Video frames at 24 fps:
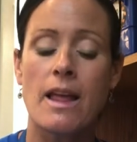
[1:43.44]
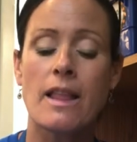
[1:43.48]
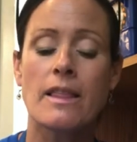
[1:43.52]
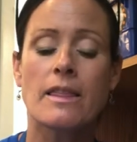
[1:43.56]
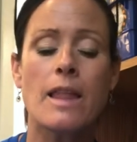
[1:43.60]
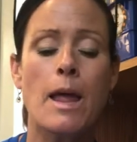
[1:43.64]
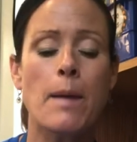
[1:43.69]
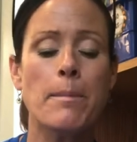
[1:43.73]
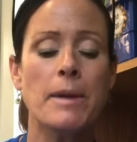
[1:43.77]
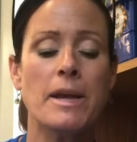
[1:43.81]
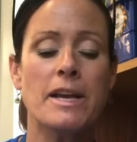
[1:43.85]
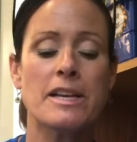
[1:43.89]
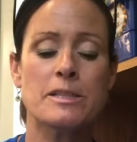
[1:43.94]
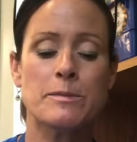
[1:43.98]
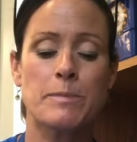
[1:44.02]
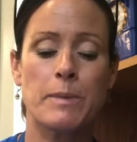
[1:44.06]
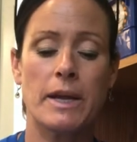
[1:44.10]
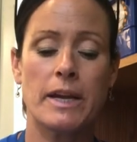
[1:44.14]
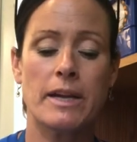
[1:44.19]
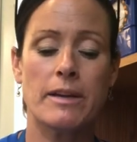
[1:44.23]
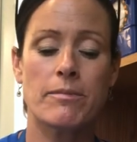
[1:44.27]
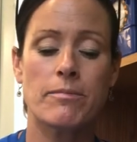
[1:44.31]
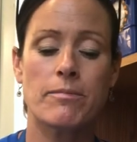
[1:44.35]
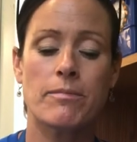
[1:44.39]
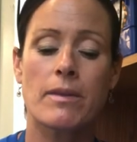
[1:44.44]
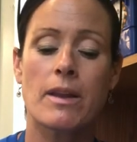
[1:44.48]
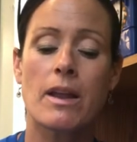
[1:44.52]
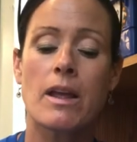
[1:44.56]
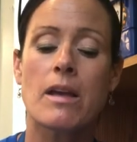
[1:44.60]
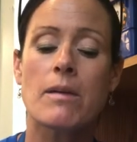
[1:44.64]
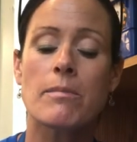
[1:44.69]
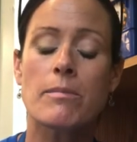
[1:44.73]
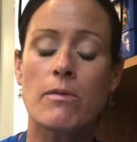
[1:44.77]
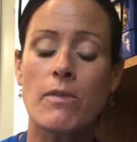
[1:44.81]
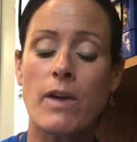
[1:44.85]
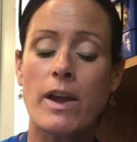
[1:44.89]
Let me explain.
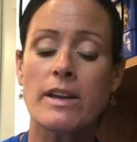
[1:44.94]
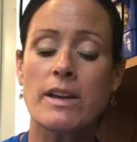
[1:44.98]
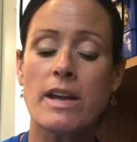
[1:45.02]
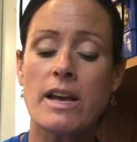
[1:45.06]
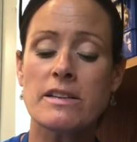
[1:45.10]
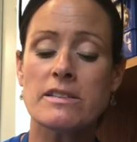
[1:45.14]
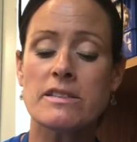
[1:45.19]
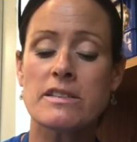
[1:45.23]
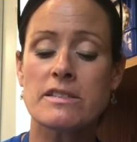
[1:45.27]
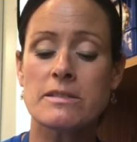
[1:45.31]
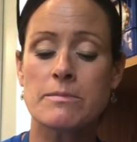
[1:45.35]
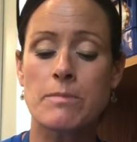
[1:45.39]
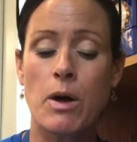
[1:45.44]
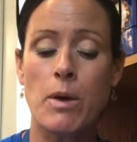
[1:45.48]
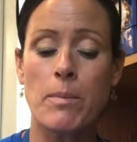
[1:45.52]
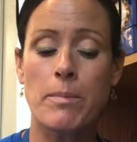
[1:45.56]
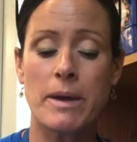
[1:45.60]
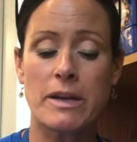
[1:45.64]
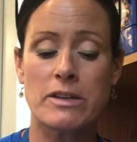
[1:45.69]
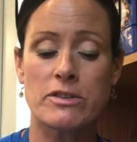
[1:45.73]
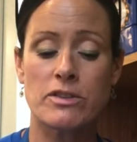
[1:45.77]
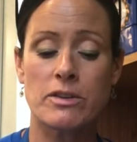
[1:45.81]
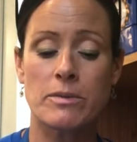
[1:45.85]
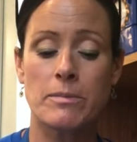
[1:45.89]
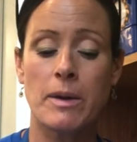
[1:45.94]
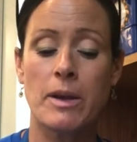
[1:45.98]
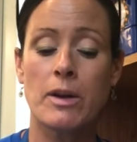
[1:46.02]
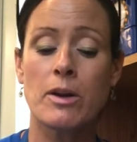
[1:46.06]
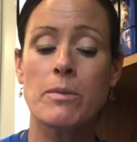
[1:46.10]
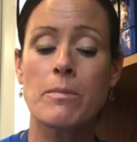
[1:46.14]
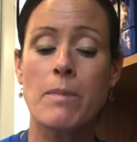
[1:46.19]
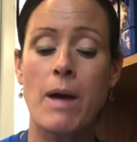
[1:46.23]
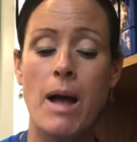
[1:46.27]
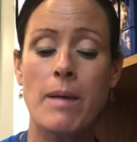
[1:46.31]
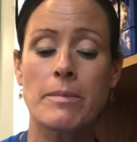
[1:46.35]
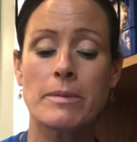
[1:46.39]
Miranda has a small bedroom, and her
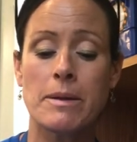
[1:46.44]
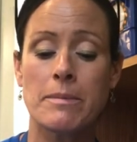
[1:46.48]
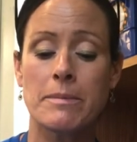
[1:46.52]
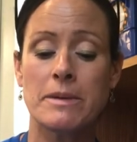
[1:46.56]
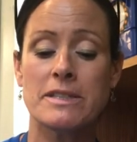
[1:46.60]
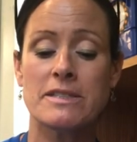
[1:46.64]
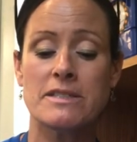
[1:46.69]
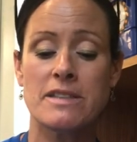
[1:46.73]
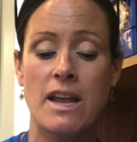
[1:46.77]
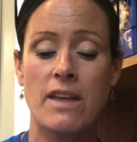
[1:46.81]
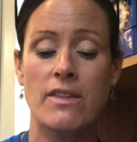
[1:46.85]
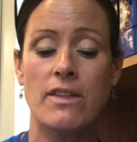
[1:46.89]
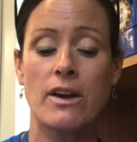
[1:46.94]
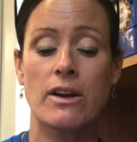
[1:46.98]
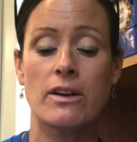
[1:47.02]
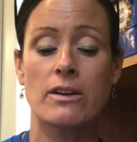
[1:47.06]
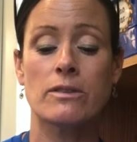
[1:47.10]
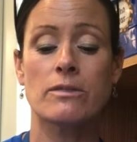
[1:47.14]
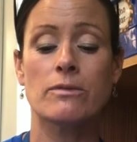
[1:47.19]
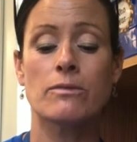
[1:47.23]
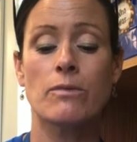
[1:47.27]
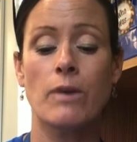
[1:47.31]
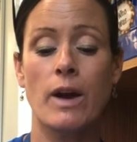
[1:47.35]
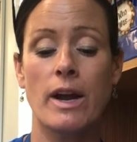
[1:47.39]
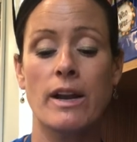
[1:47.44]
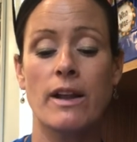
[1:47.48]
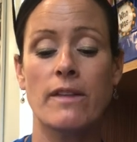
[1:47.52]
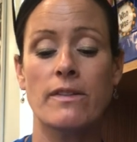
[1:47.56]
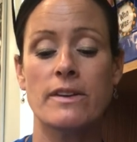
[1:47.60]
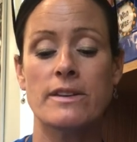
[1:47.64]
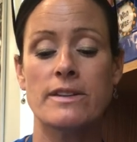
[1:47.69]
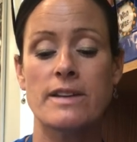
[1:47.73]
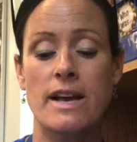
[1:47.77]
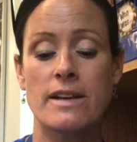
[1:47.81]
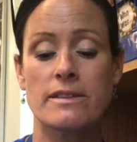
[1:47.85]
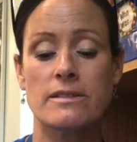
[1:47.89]
mom let me stay there, right on
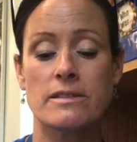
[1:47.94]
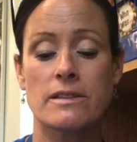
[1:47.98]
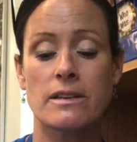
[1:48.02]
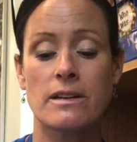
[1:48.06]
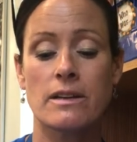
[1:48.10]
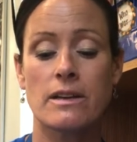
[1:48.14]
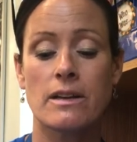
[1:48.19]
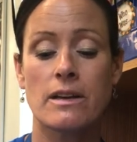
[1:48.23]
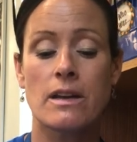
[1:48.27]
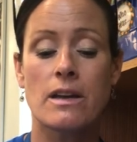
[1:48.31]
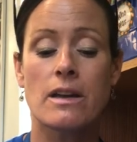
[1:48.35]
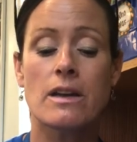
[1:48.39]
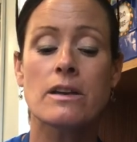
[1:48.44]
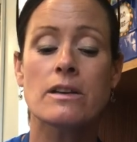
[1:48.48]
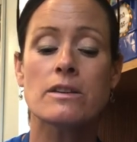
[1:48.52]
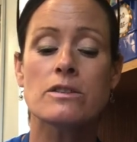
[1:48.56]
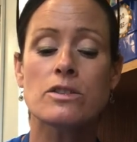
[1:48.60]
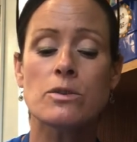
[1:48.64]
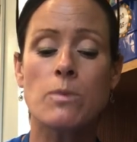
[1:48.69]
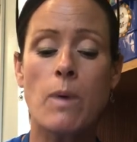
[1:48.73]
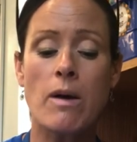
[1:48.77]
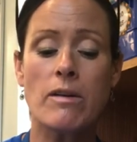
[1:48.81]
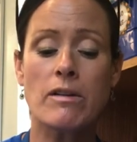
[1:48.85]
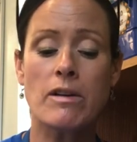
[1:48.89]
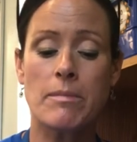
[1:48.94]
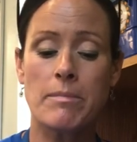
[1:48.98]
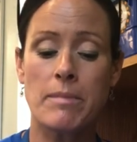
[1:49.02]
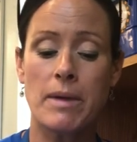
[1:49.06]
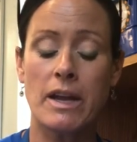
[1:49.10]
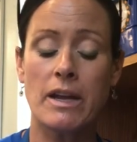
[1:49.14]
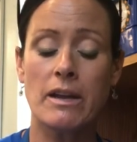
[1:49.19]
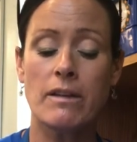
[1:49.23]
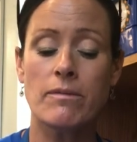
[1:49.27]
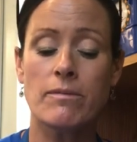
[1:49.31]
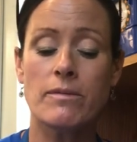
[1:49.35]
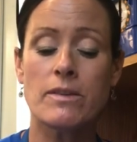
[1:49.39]
the desk. To welcome
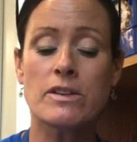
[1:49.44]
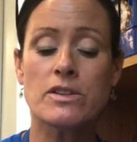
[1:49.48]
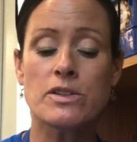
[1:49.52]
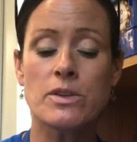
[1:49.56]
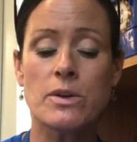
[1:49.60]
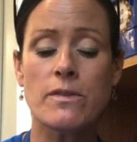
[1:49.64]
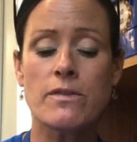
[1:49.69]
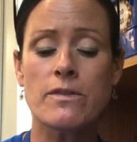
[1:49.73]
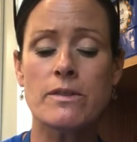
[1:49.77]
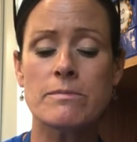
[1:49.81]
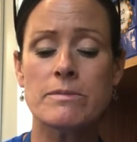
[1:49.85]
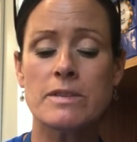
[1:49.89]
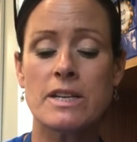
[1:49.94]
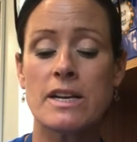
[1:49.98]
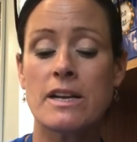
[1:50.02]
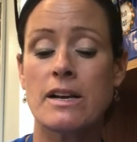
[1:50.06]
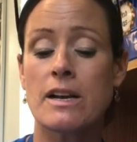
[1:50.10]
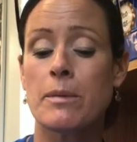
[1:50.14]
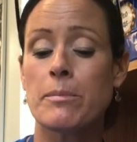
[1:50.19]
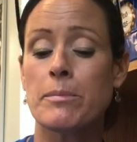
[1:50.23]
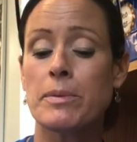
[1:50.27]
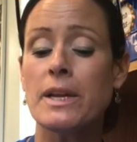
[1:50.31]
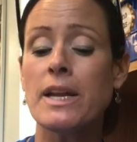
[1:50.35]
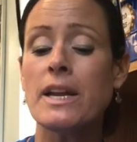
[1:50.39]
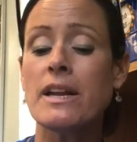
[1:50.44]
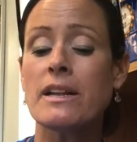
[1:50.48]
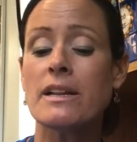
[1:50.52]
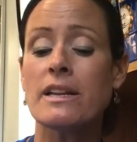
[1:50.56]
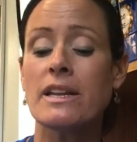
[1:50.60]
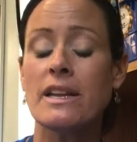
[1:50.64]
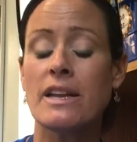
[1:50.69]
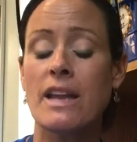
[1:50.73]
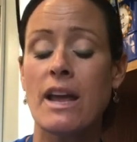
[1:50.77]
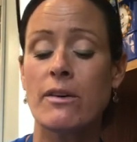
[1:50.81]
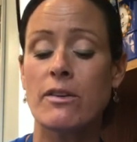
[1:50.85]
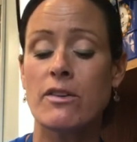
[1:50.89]
me, the two of them did a complete
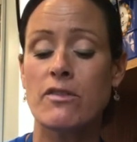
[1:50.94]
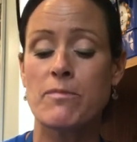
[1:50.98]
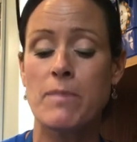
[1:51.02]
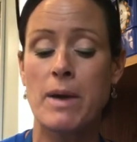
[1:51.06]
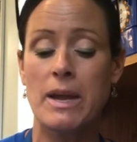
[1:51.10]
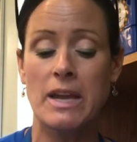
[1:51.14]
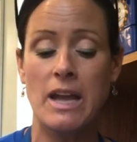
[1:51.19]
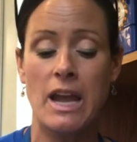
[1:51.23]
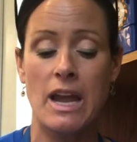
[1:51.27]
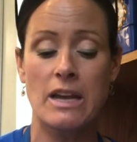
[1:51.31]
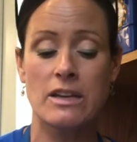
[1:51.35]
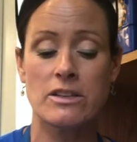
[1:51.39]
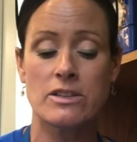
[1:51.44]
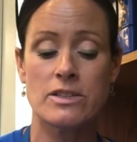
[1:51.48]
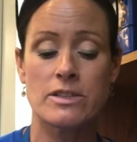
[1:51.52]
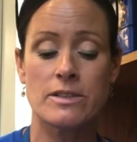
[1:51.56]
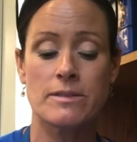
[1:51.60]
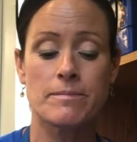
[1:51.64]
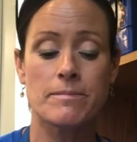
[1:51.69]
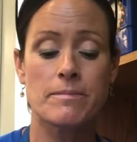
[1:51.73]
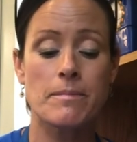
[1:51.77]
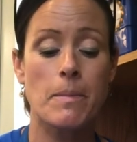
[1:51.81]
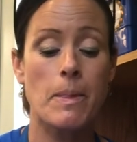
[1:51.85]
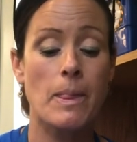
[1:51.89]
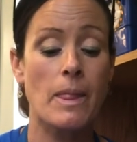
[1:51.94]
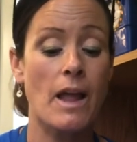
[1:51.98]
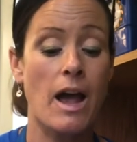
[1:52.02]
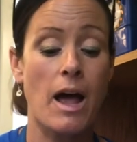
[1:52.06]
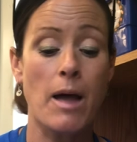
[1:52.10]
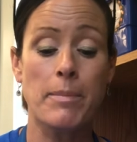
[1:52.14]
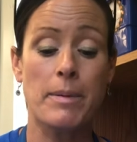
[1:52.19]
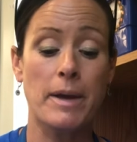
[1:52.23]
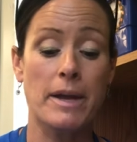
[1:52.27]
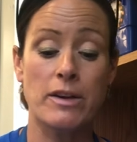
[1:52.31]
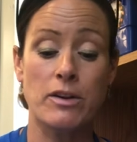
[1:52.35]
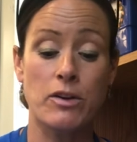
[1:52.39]
clean-out of my cage.
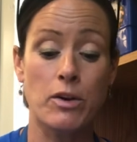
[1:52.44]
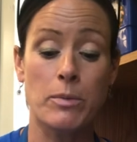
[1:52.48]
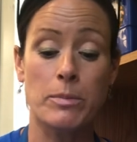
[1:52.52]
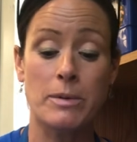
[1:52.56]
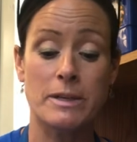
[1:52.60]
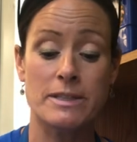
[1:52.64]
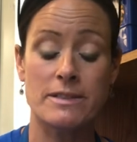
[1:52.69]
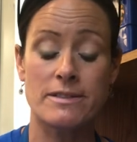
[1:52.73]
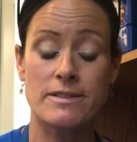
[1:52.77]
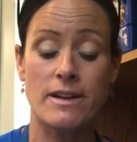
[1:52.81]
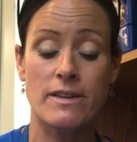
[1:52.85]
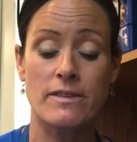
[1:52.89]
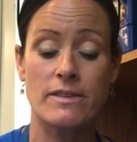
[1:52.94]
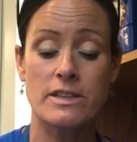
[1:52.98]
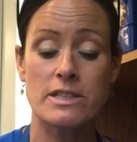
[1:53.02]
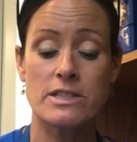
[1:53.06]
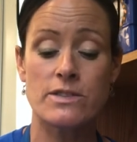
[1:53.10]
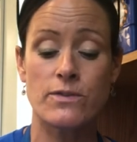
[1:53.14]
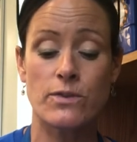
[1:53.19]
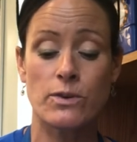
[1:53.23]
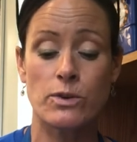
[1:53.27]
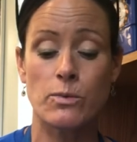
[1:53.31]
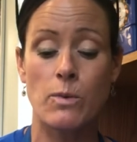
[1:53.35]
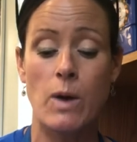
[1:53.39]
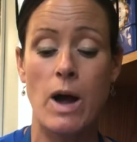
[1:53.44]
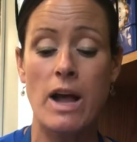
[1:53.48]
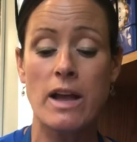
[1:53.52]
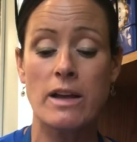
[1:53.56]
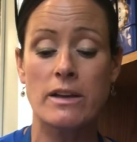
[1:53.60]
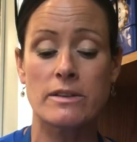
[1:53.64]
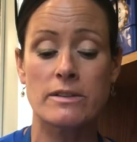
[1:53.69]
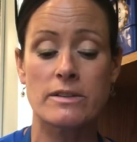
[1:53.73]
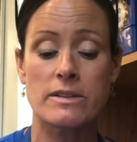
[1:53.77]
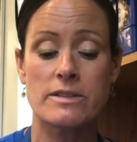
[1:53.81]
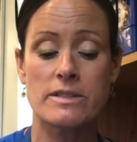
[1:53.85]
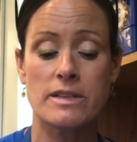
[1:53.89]
"I'll bet nobody's done this for a
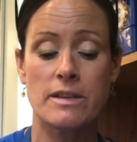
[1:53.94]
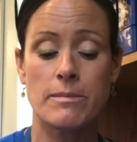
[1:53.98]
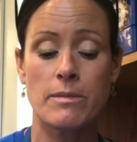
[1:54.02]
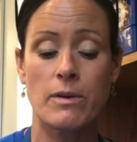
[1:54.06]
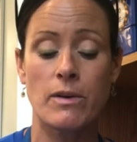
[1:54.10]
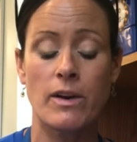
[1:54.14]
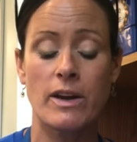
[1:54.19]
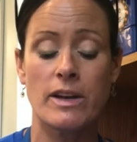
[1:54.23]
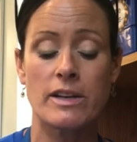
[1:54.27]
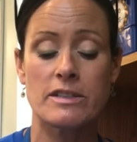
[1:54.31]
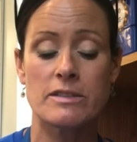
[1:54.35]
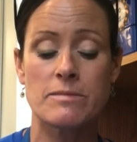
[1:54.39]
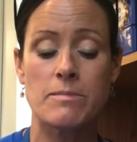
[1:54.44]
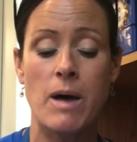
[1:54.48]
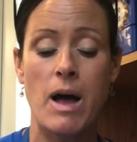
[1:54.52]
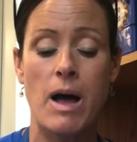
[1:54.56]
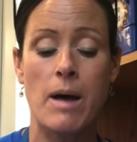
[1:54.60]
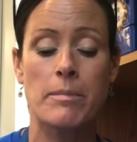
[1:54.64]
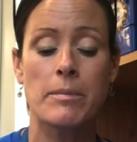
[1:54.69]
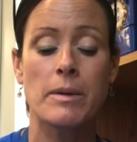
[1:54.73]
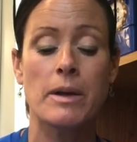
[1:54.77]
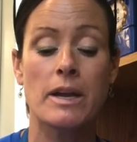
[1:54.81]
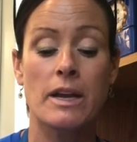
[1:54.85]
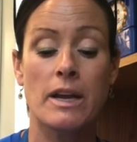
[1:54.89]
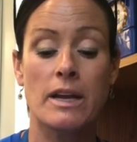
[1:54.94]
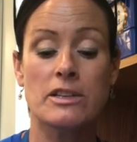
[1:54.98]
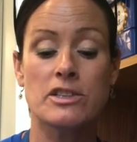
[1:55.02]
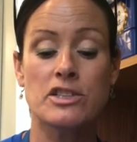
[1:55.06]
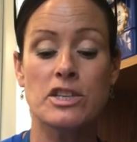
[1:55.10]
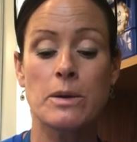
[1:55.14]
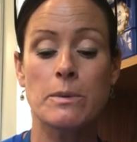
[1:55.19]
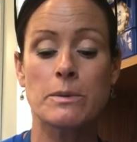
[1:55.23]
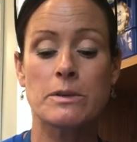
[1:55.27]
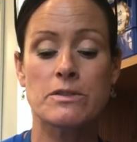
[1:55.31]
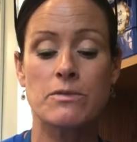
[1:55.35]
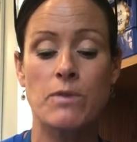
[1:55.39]
while," said Miranda's mom, and
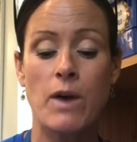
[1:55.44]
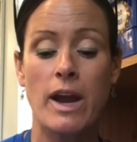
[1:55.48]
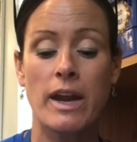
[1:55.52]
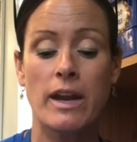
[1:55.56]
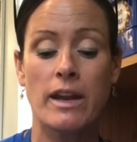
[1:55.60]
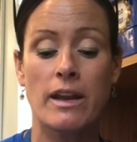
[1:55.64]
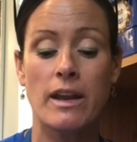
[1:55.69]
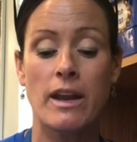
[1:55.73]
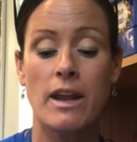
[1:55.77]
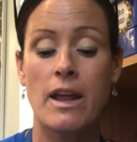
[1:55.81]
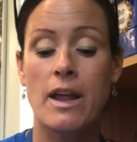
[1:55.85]
she was right.